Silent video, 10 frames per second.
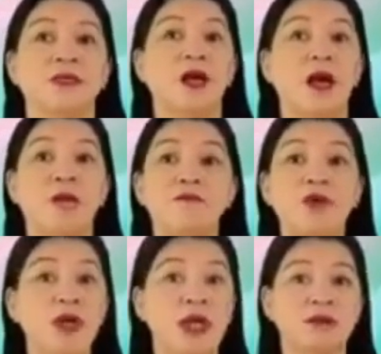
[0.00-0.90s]

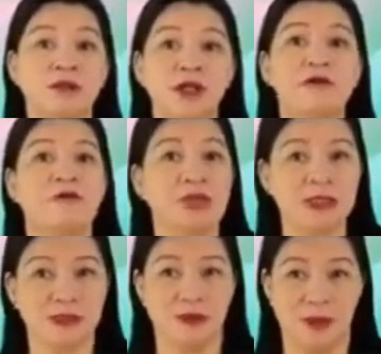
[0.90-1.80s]
Kaamulan
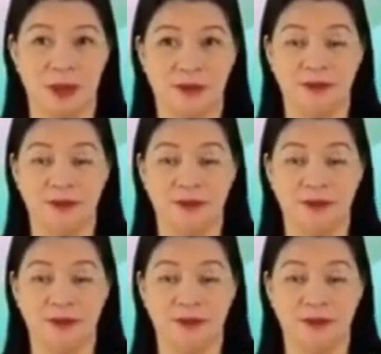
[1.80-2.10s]
Festival.